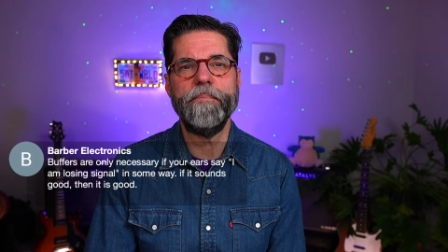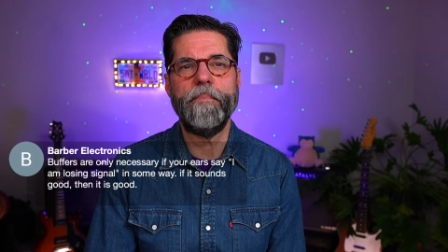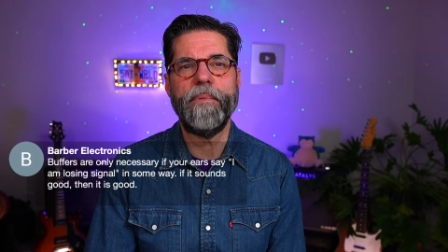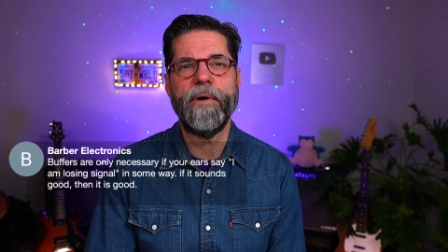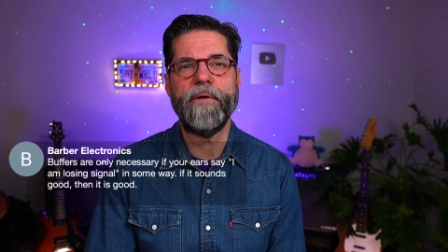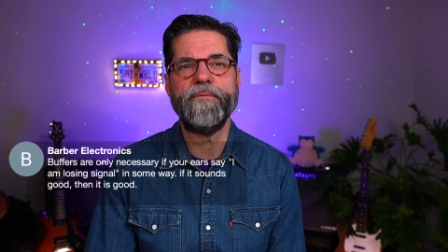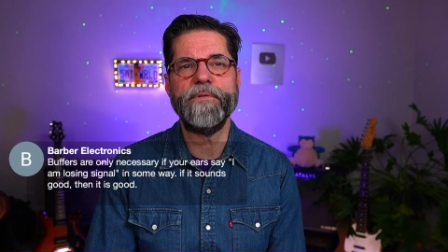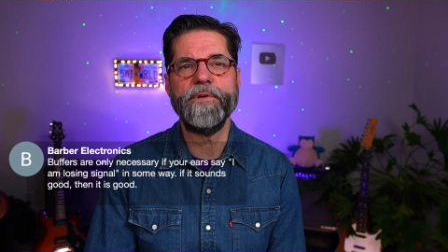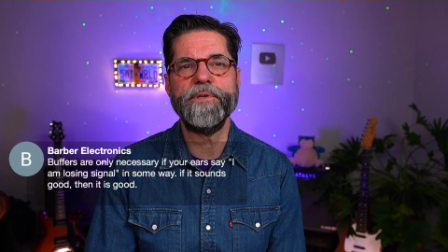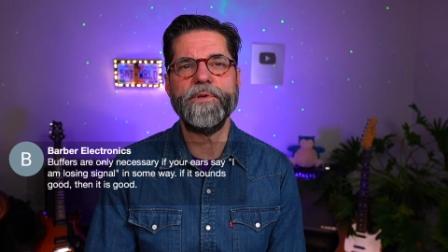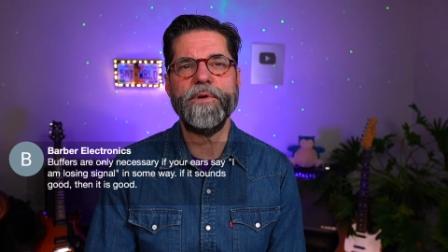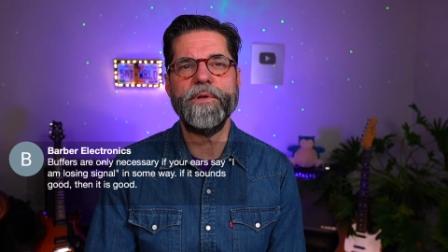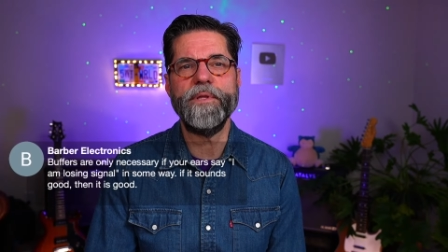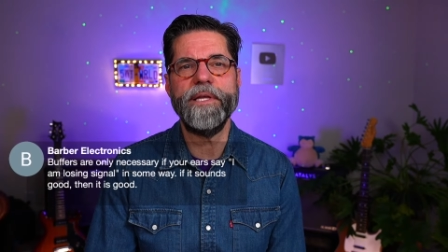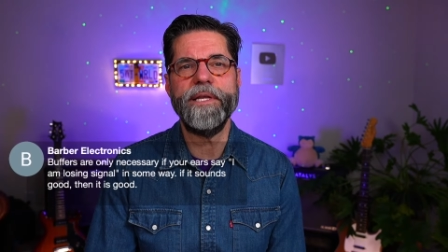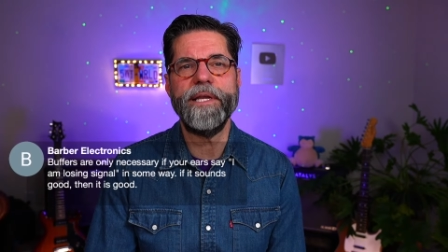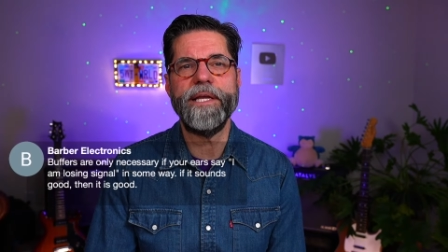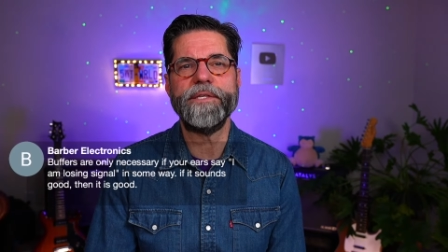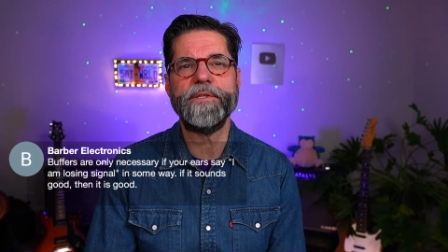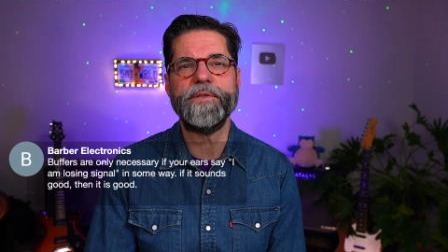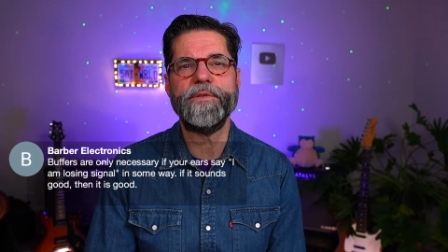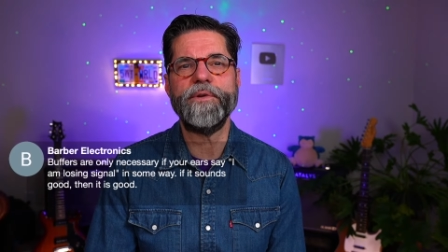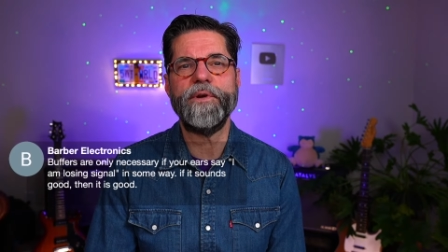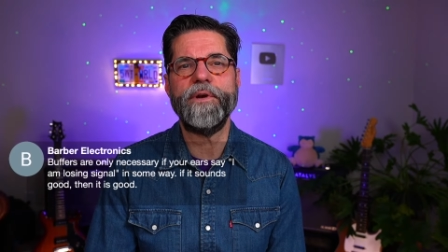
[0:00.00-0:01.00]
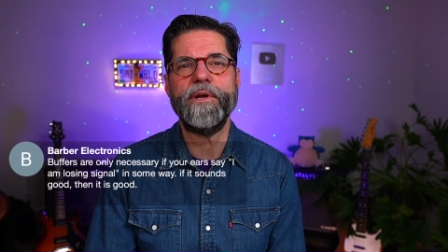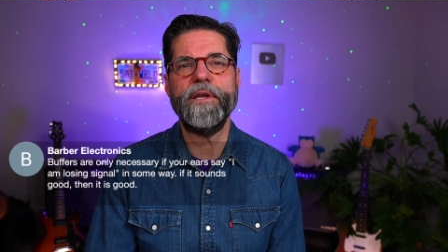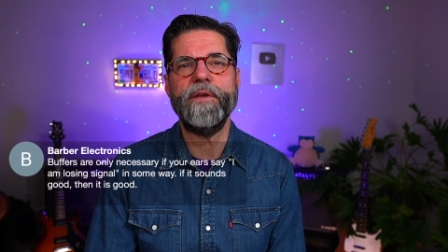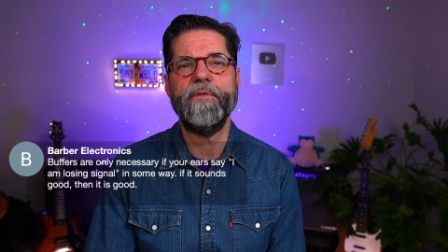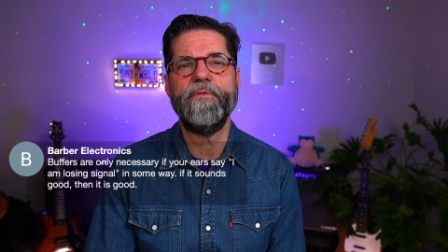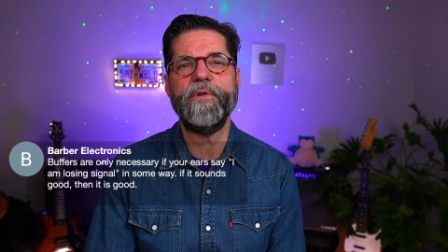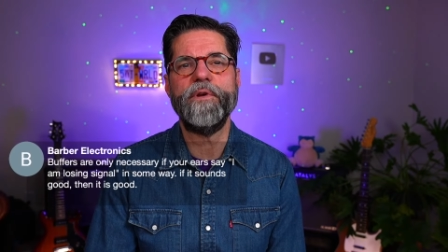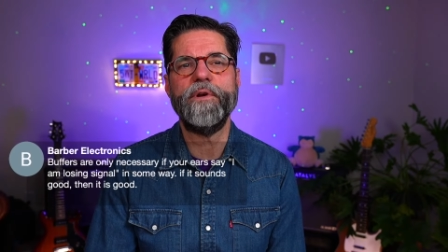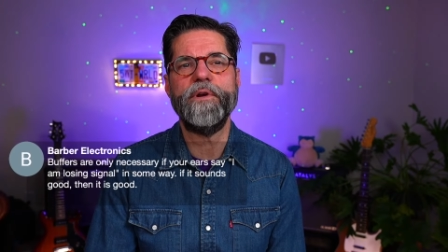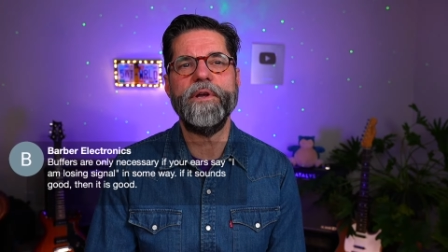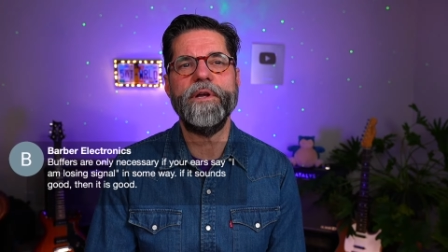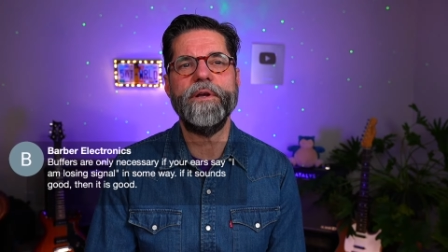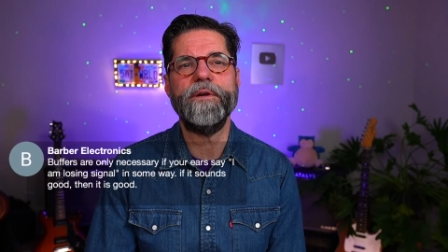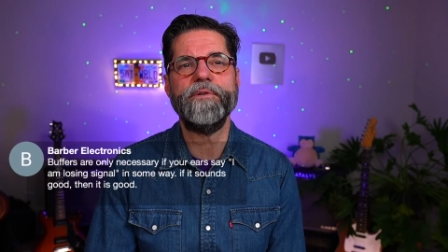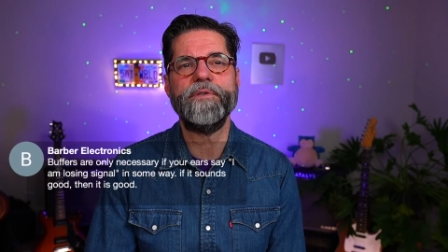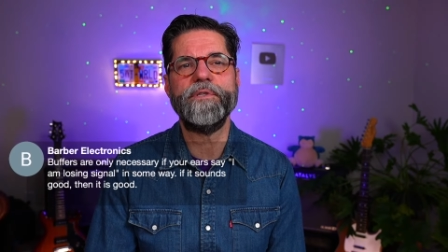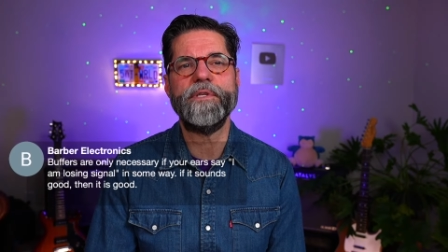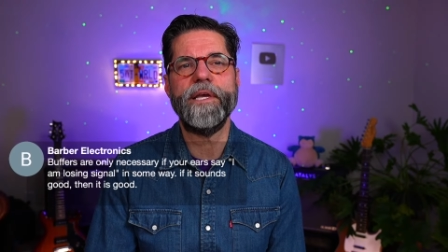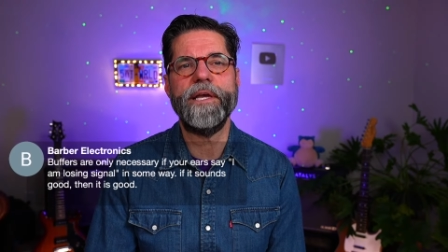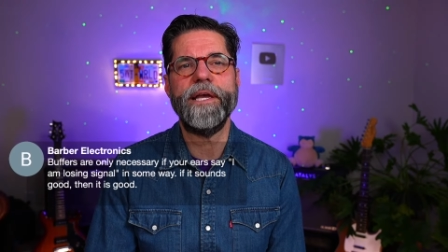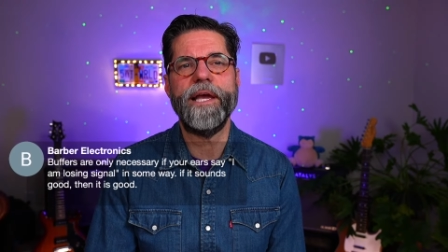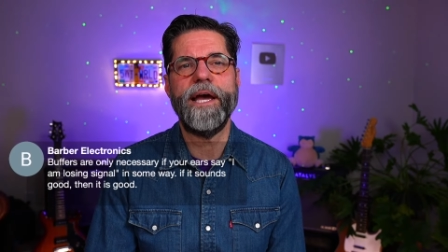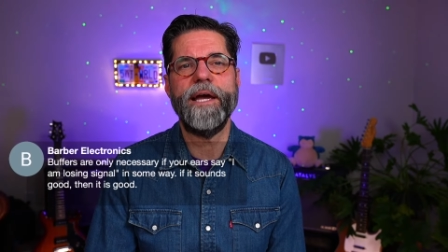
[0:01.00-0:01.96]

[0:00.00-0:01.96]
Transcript: Buffers are only necessary if your ears say,